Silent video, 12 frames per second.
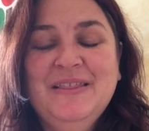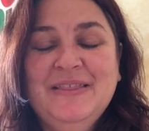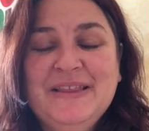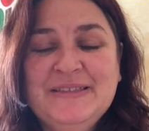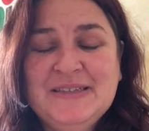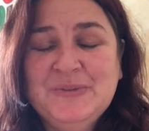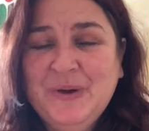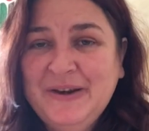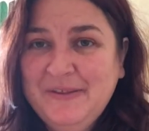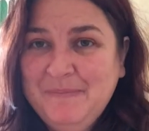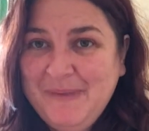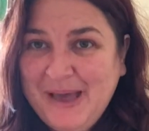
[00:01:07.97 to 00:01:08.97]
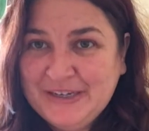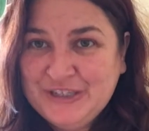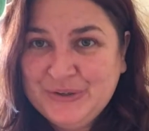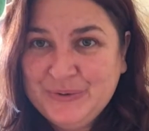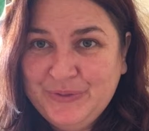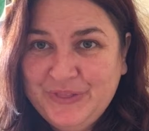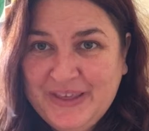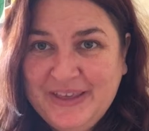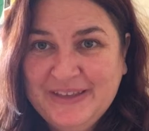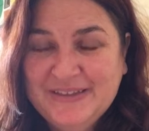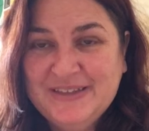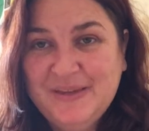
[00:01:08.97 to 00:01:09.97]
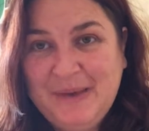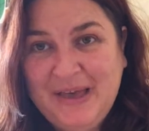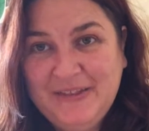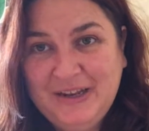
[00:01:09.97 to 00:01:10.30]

this is one of the magical things about